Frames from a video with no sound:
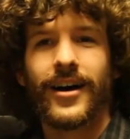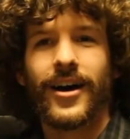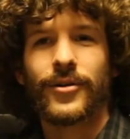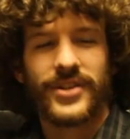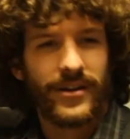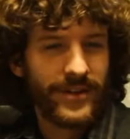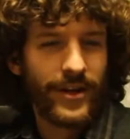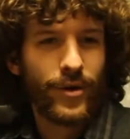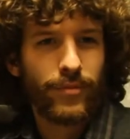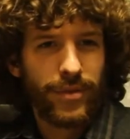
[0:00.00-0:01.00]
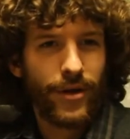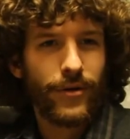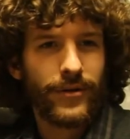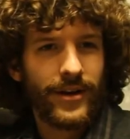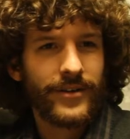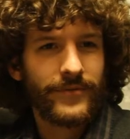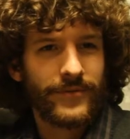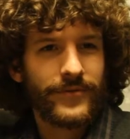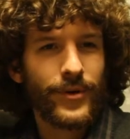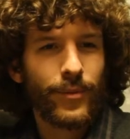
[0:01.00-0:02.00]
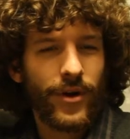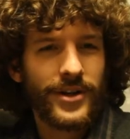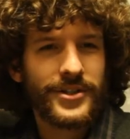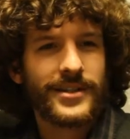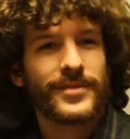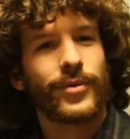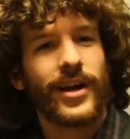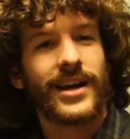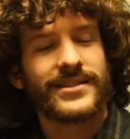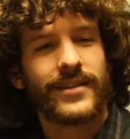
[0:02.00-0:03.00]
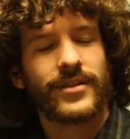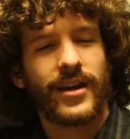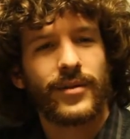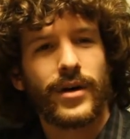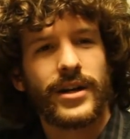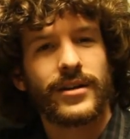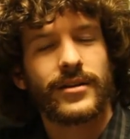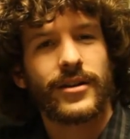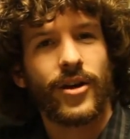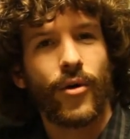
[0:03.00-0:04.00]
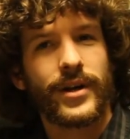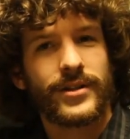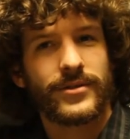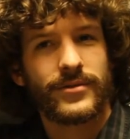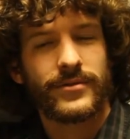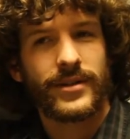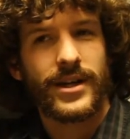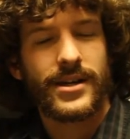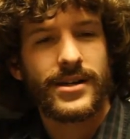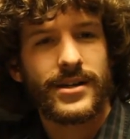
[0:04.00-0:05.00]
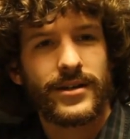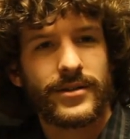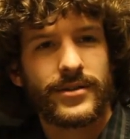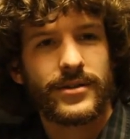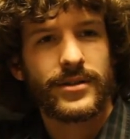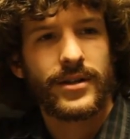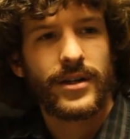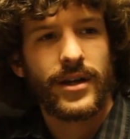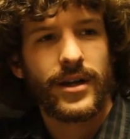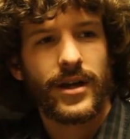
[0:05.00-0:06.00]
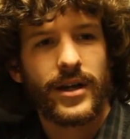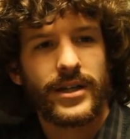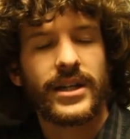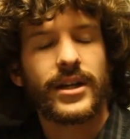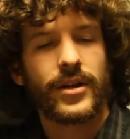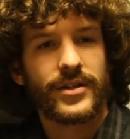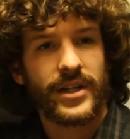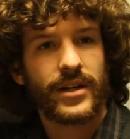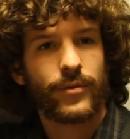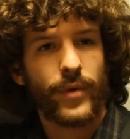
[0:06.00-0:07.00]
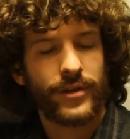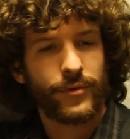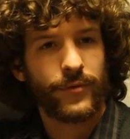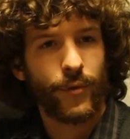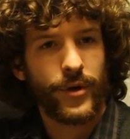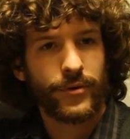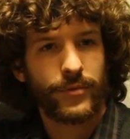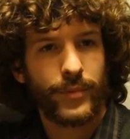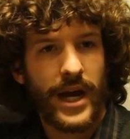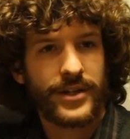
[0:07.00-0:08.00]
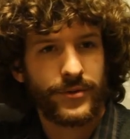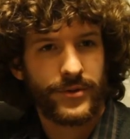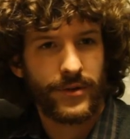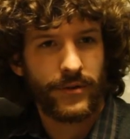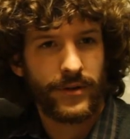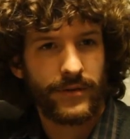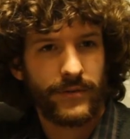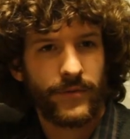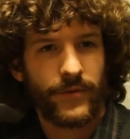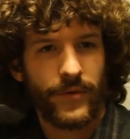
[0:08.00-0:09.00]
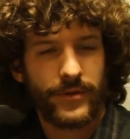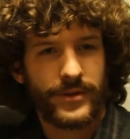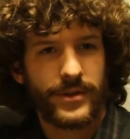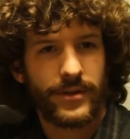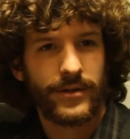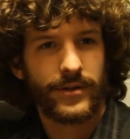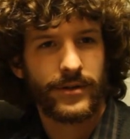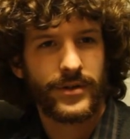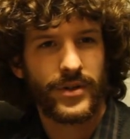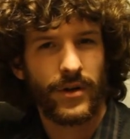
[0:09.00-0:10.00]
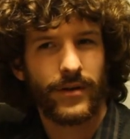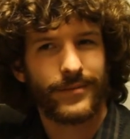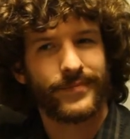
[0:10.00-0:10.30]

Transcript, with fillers: which i've later blown on film projects but i saved a lot of money going to a getting a getting a regular four-year bachelor's degree first so